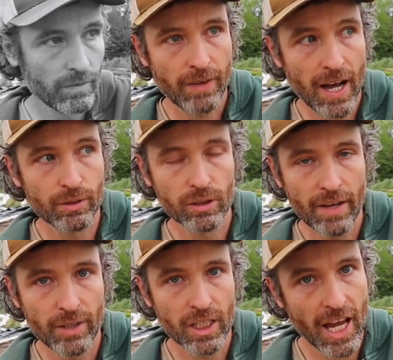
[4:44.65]
five
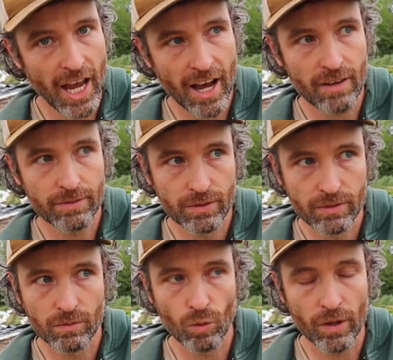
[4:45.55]
eleven and a half,
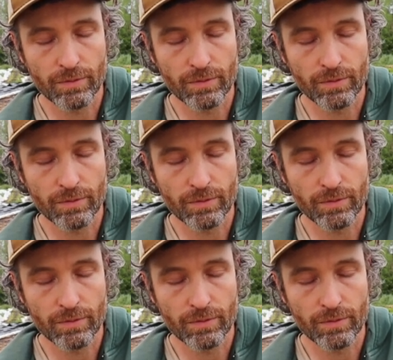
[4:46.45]
one